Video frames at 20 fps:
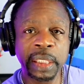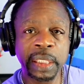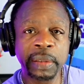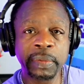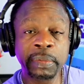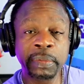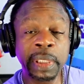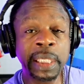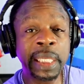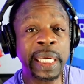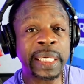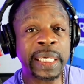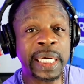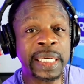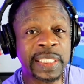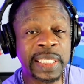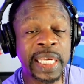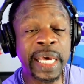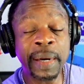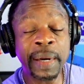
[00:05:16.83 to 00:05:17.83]
But like I
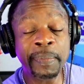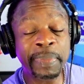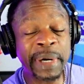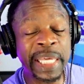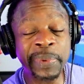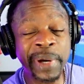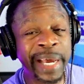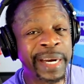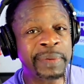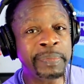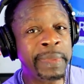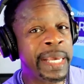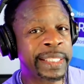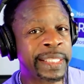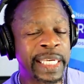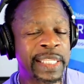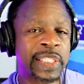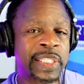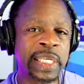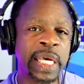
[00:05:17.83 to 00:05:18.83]
said, and by the way, I didn't make
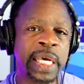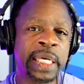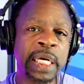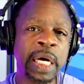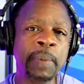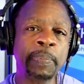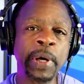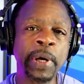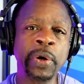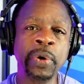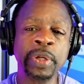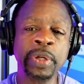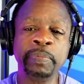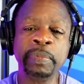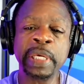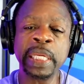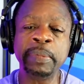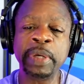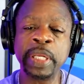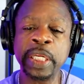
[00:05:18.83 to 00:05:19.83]
that saying up. I heard it
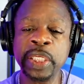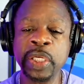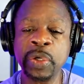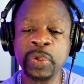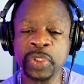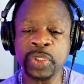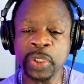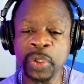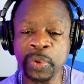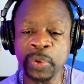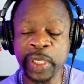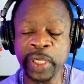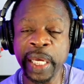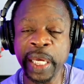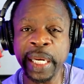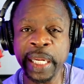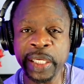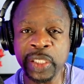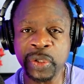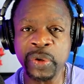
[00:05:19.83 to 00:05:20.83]
many, many years ago that
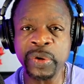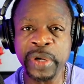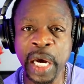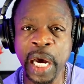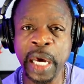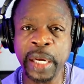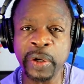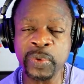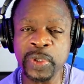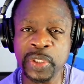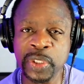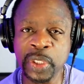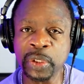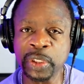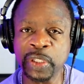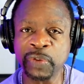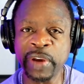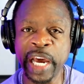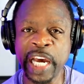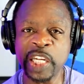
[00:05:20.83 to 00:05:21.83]
headaches are not a
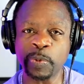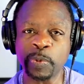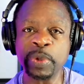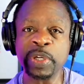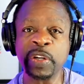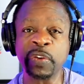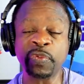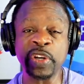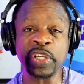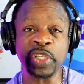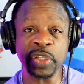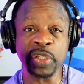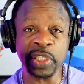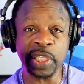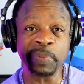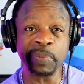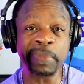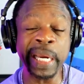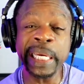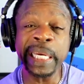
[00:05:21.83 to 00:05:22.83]
result of aspirin
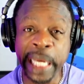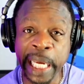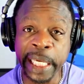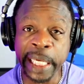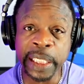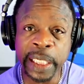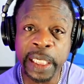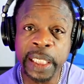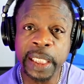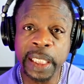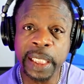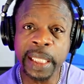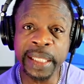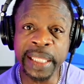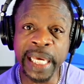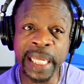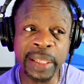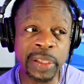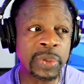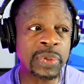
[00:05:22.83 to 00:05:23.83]
deficiency, meaning
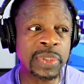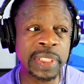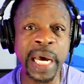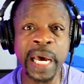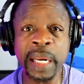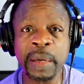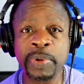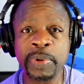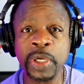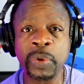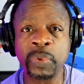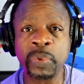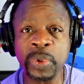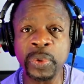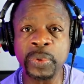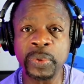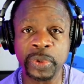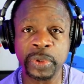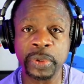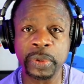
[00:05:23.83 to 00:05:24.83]
that there's got to be a
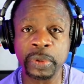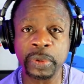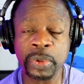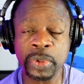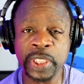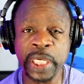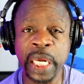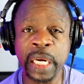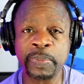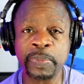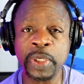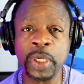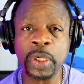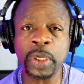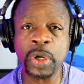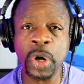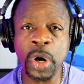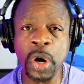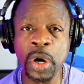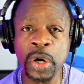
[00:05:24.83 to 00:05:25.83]
root. There's got to be a
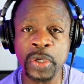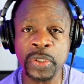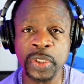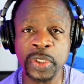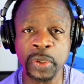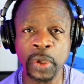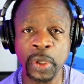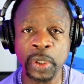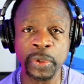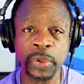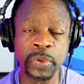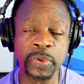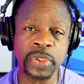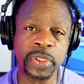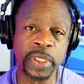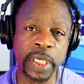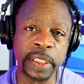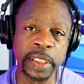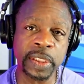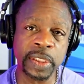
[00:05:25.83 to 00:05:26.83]
cause in all of
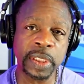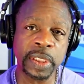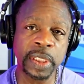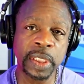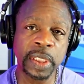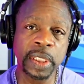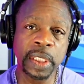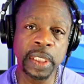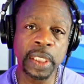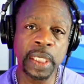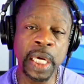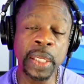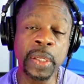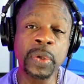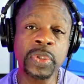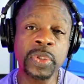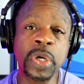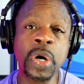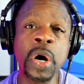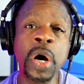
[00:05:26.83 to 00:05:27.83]
those things. And
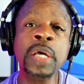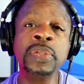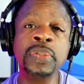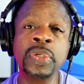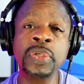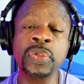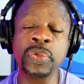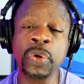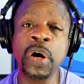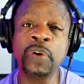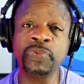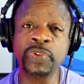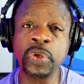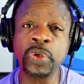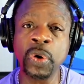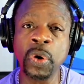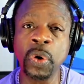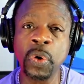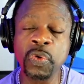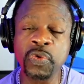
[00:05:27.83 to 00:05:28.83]
those causes are
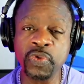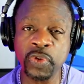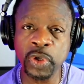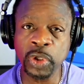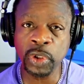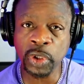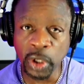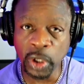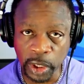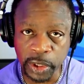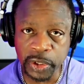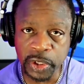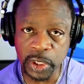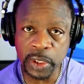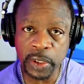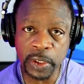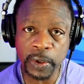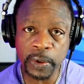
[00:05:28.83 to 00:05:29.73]
often overlooked.